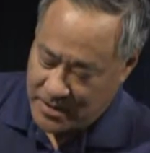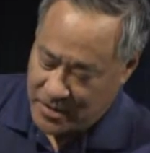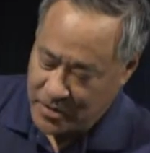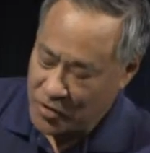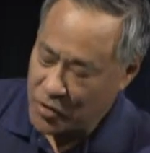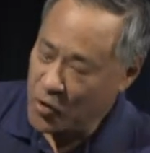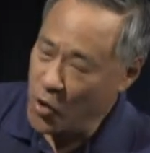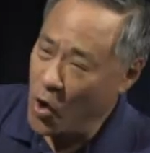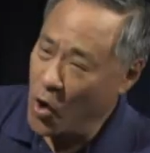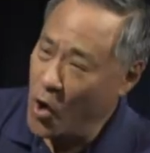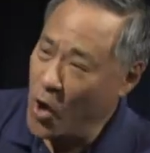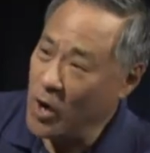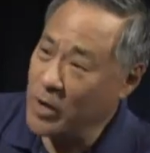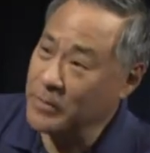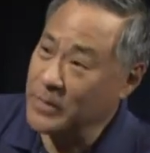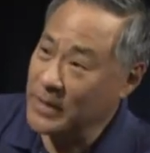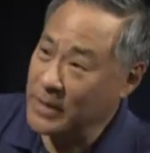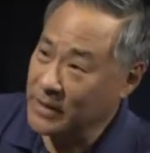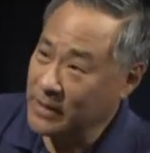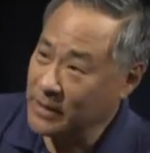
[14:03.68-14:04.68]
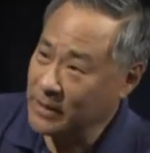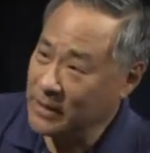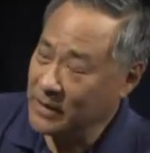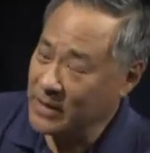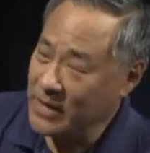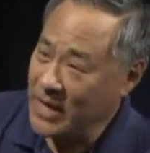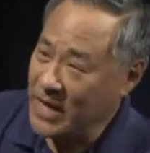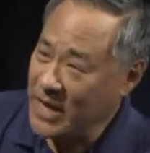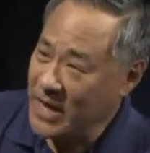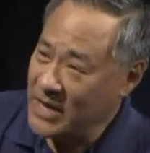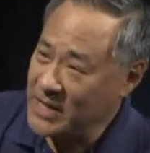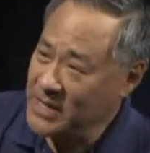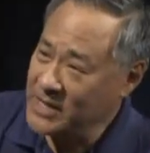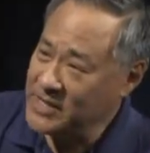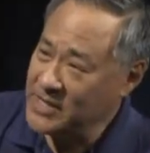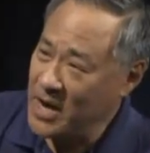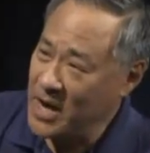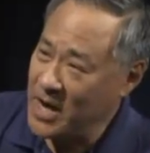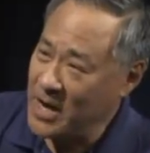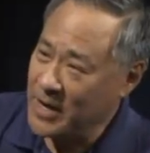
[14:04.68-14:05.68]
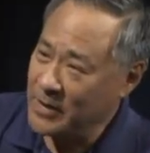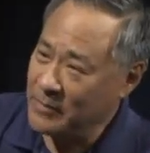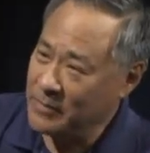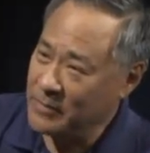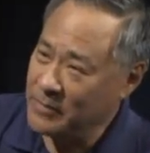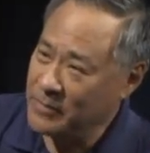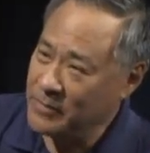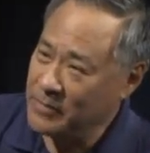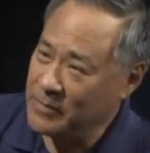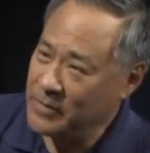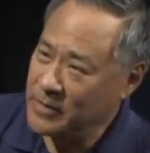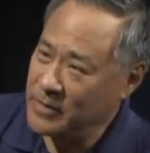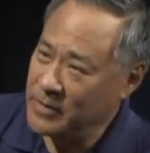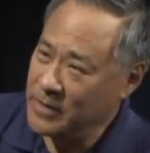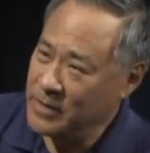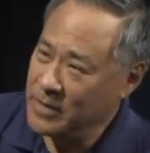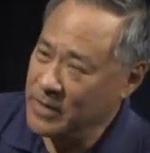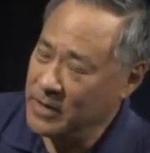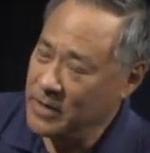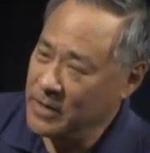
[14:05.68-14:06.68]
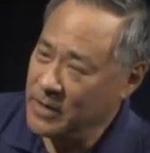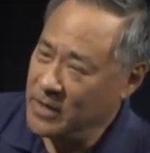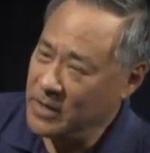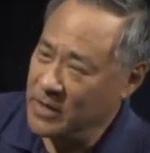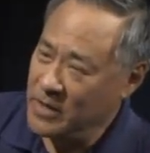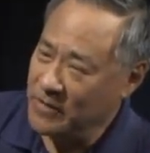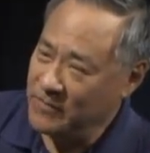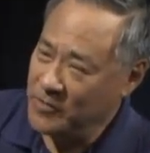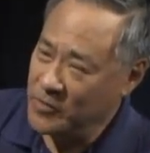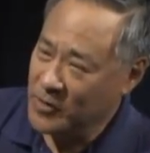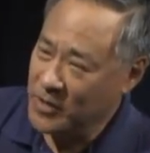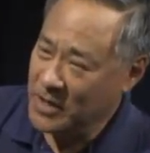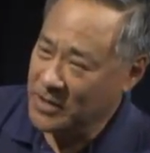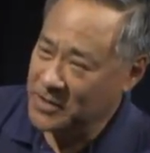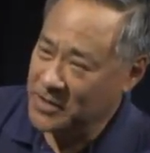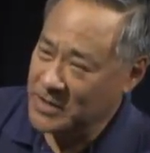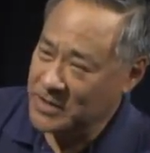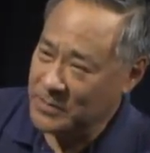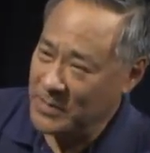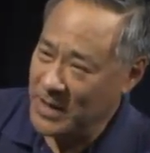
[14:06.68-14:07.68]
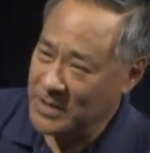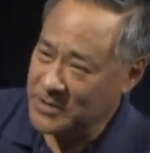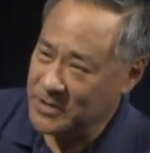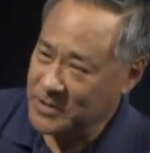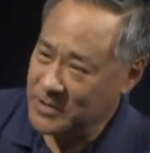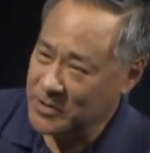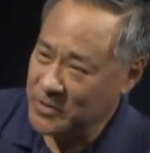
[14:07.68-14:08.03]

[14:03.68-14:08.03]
Call me anytime if you get this message.